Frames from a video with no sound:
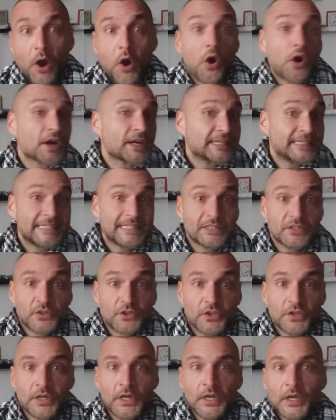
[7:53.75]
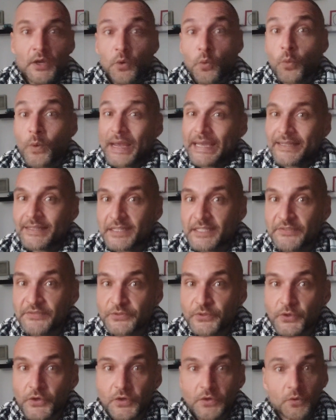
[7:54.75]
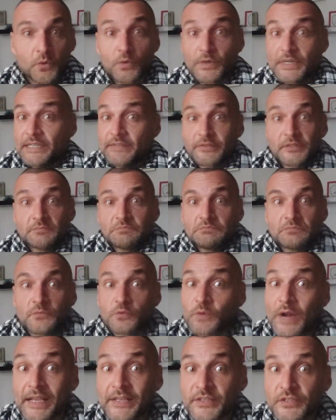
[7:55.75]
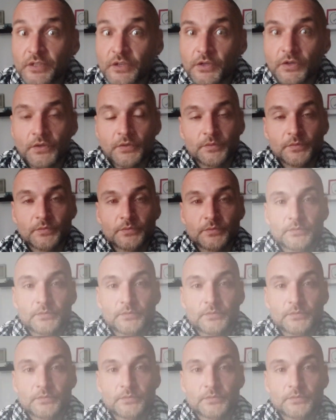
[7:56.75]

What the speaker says: art dealer, weightlifter, or even wrestler.